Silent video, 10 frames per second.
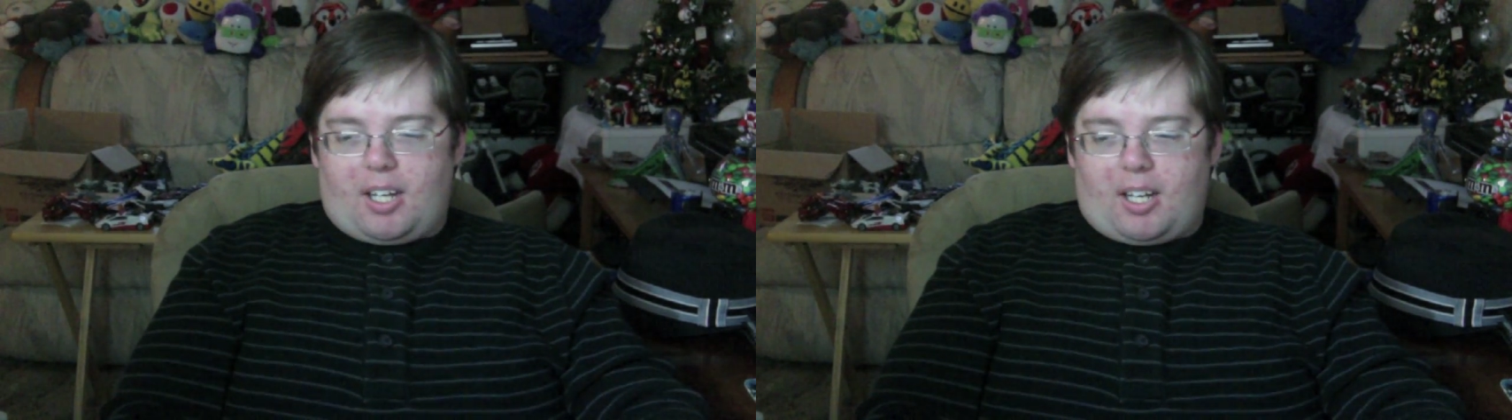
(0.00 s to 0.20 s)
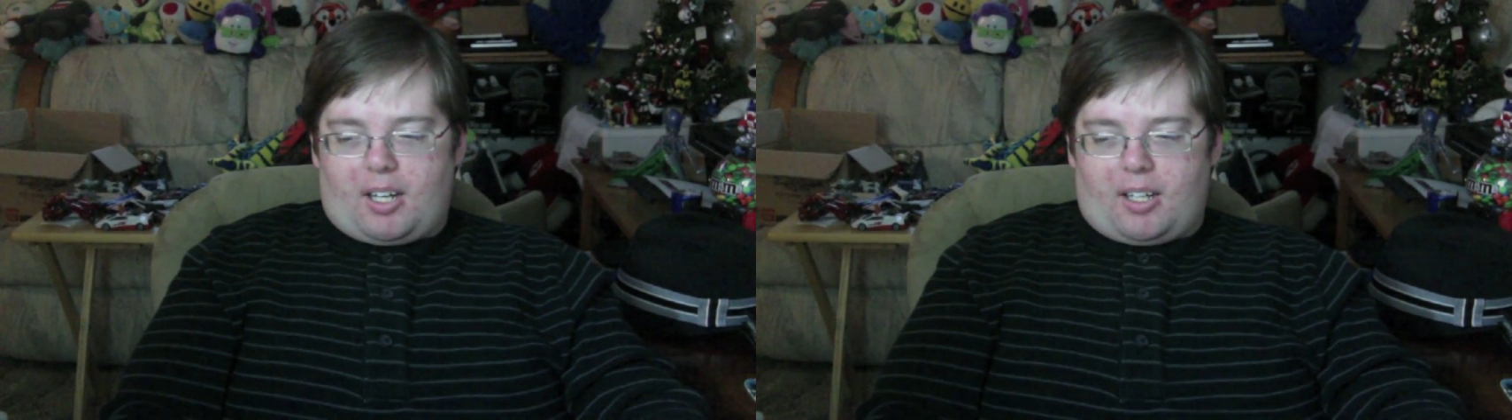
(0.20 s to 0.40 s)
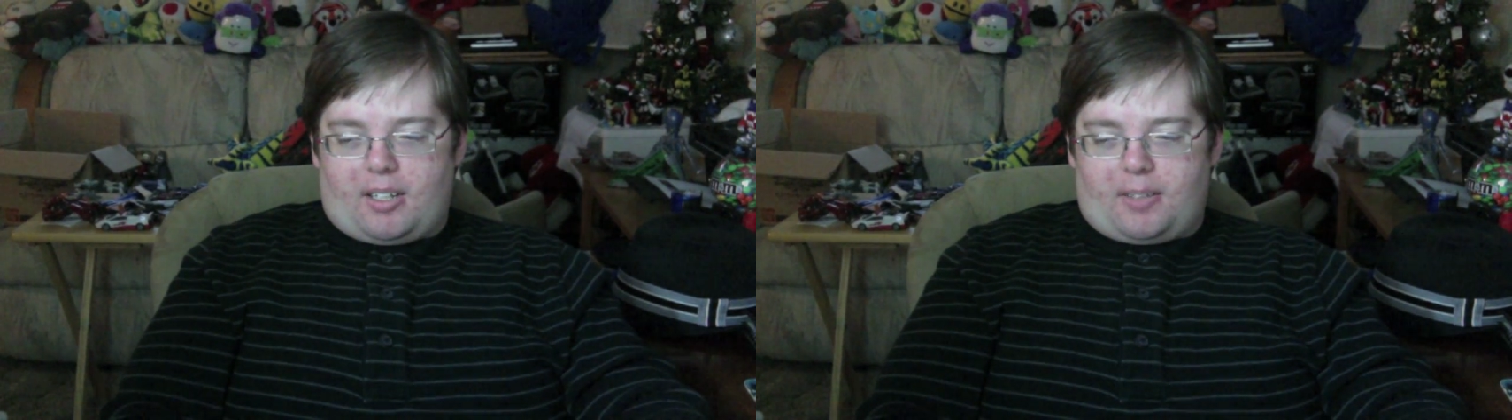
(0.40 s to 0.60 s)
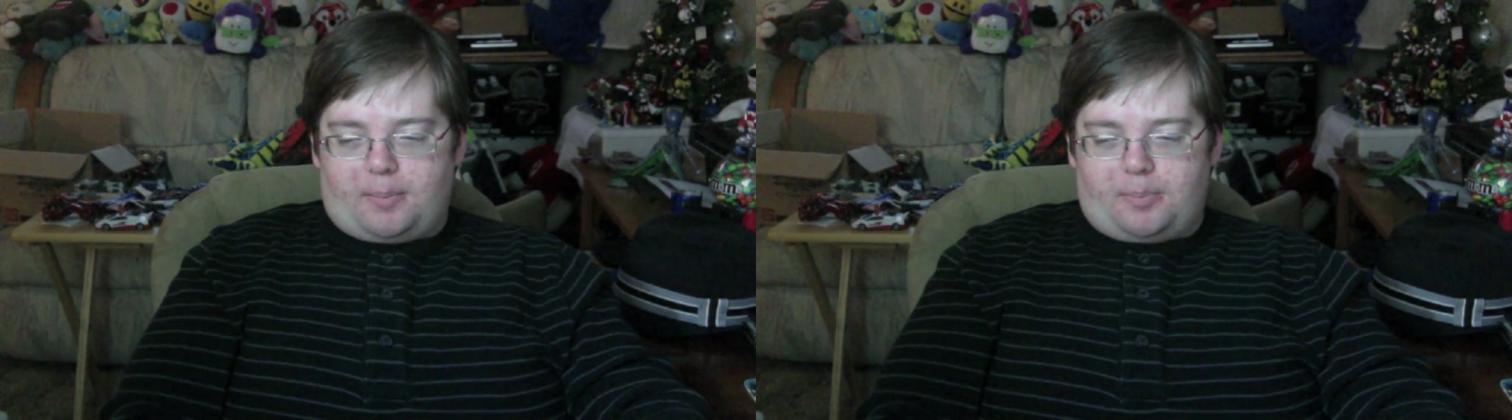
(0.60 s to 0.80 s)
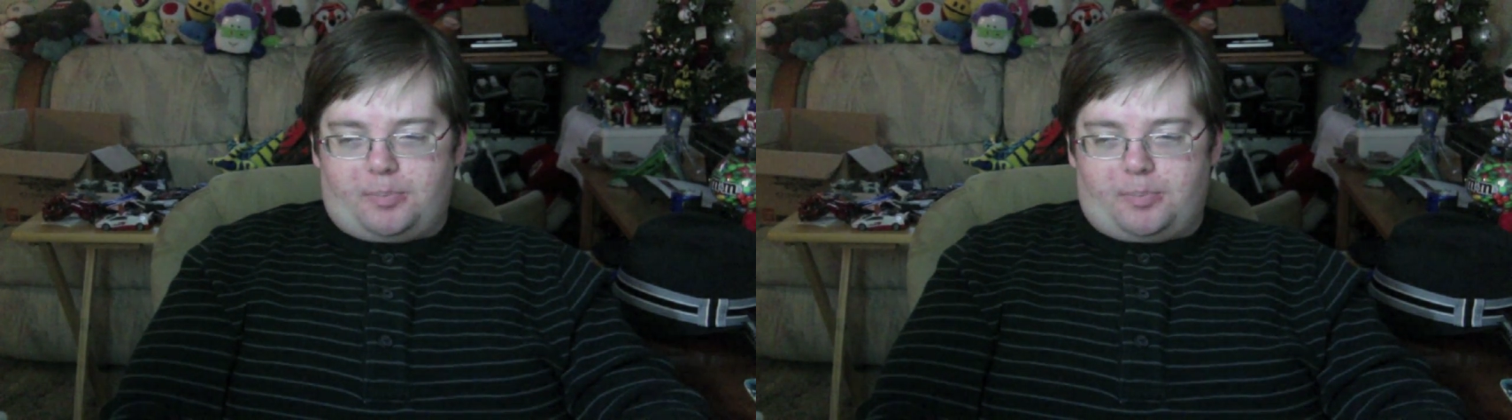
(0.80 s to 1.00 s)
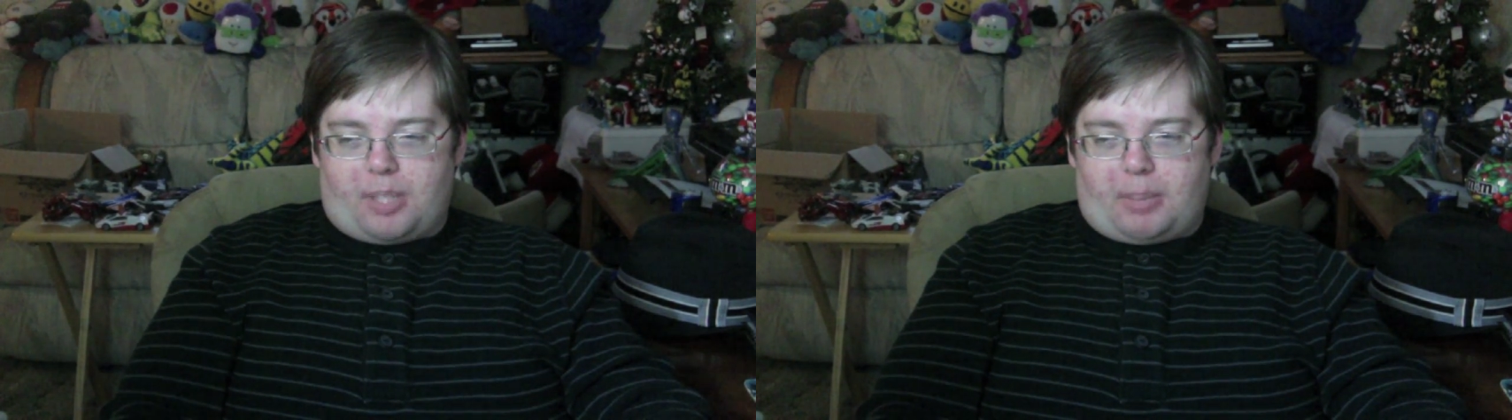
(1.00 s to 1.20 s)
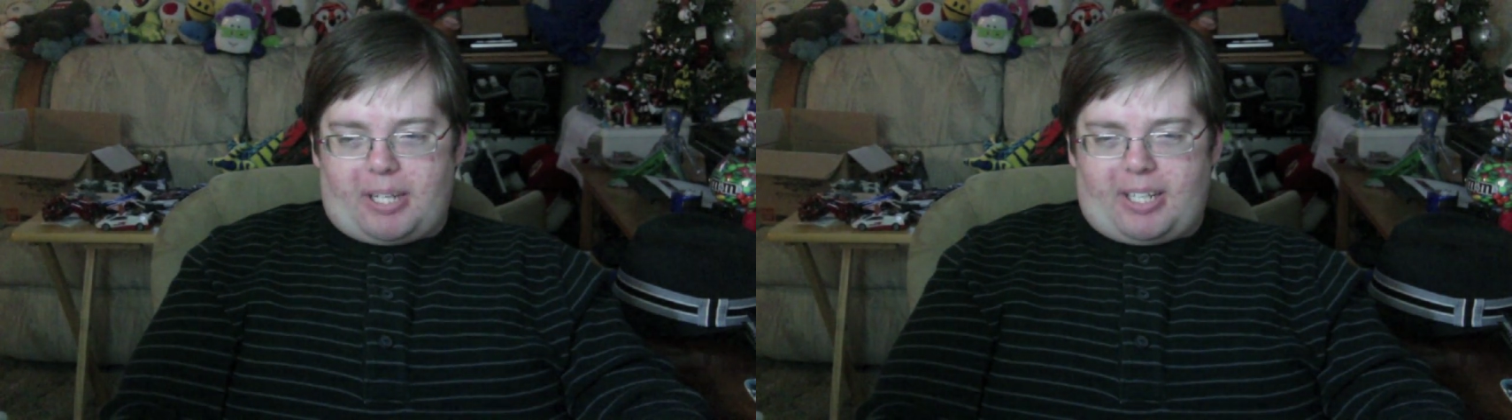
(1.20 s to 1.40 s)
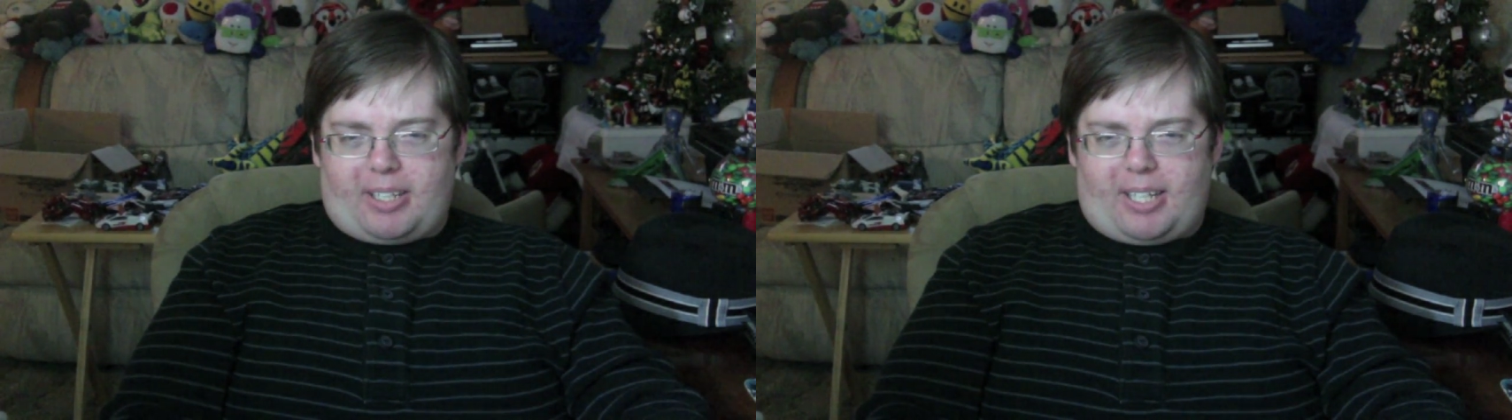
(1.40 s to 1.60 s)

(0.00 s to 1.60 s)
I'm at